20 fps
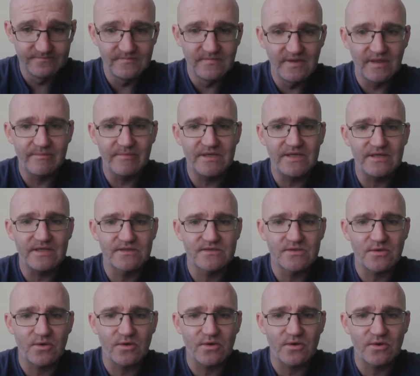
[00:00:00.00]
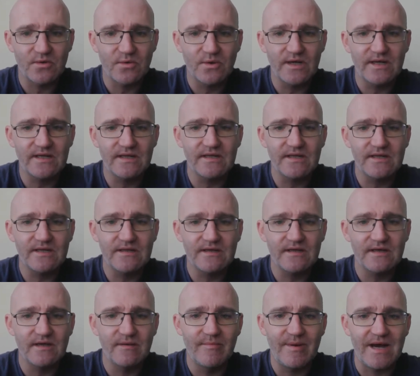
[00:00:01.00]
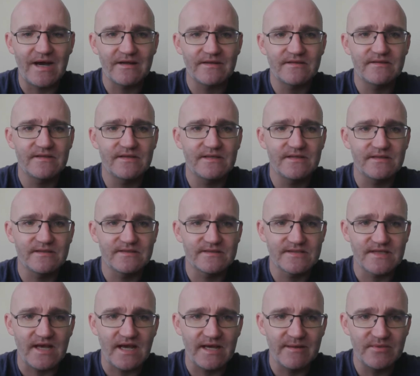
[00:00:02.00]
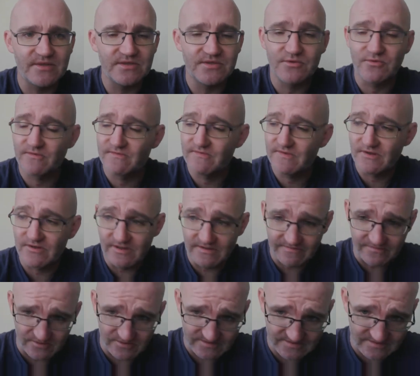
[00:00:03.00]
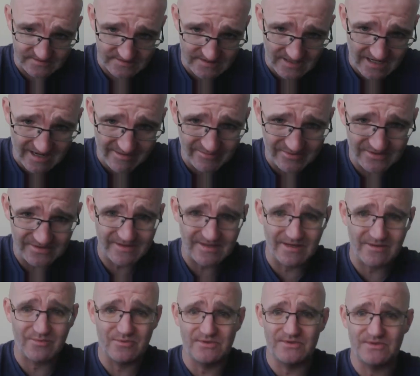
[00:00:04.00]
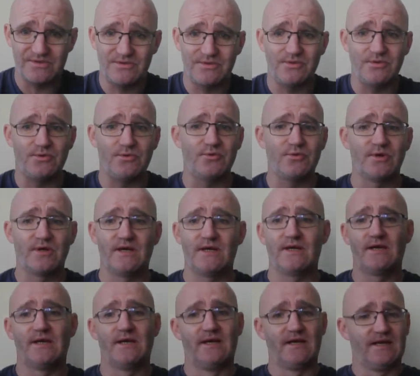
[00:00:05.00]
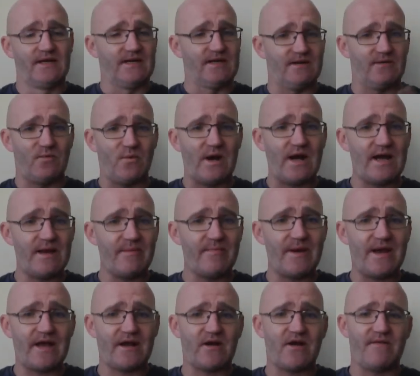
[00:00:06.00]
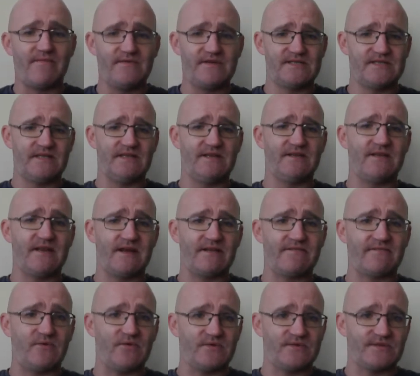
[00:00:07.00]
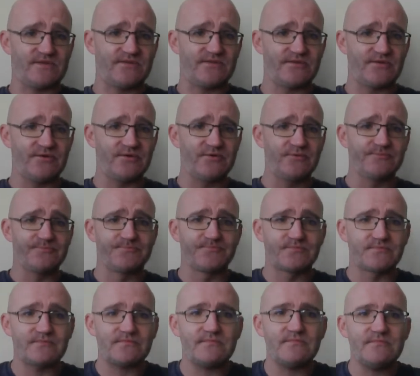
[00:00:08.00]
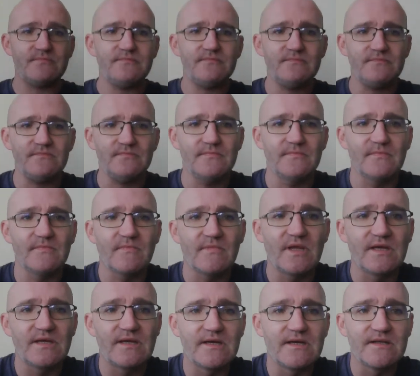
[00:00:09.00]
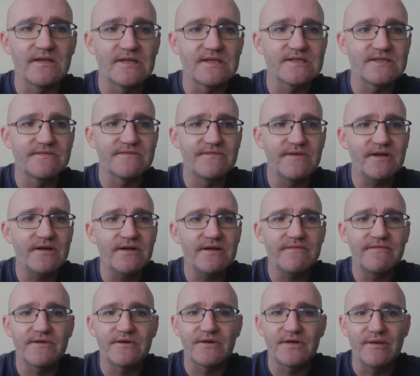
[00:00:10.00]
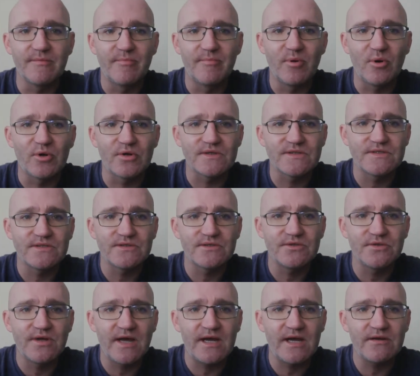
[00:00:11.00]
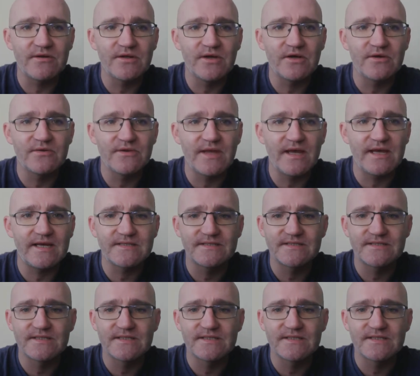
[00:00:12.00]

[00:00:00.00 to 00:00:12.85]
let me talk quickly about the assignment, your very first assignment that was due way back. Obviously that falls through. This is very, very important. You now know that